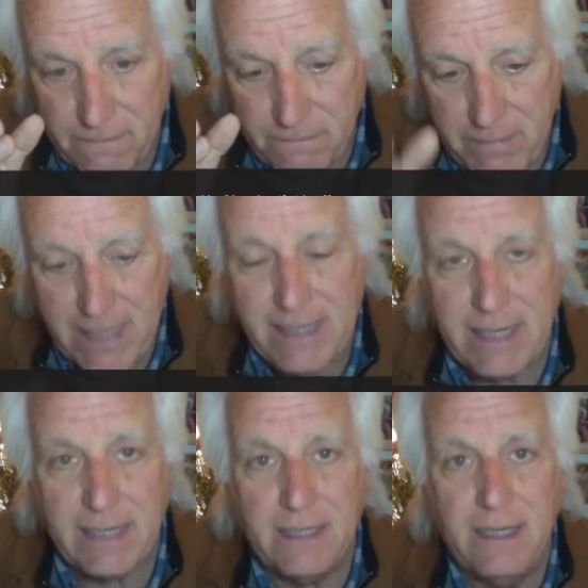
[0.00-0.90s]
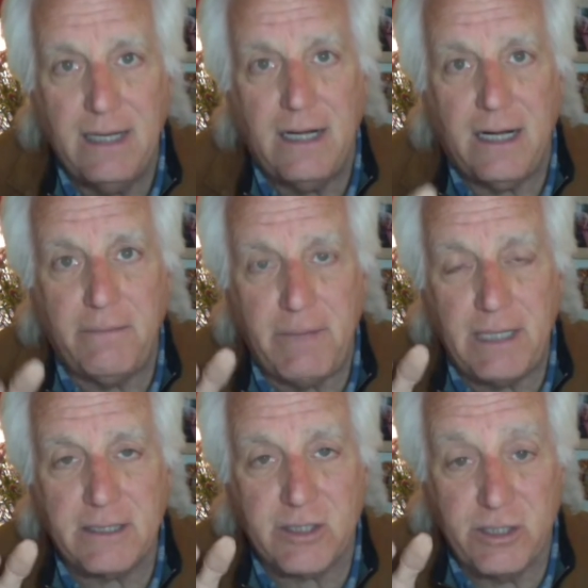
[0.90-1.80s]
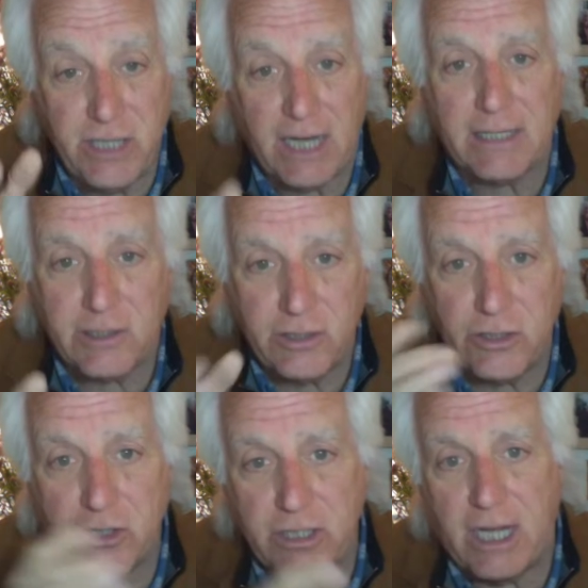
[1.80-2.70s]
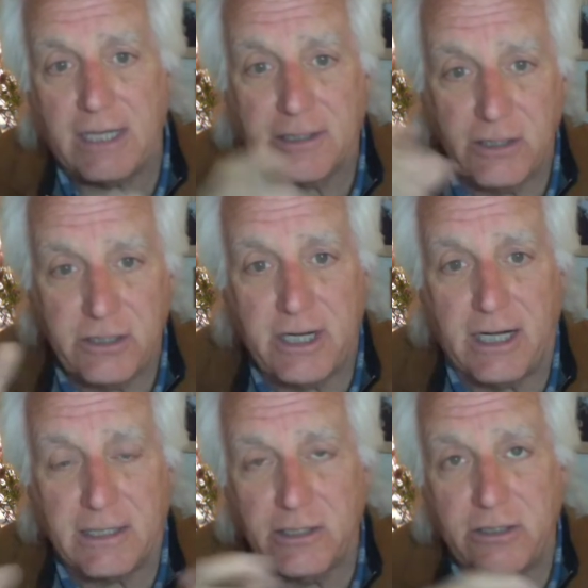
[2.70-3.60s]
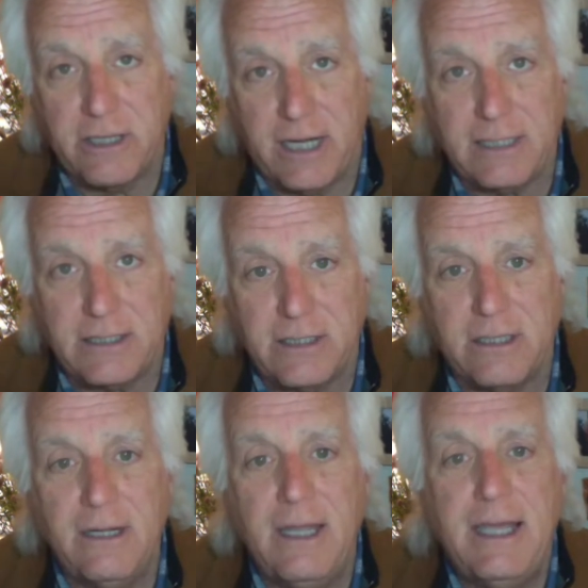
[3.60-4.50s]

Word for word: meeting amongst doctors, doctor, doctor, doctor,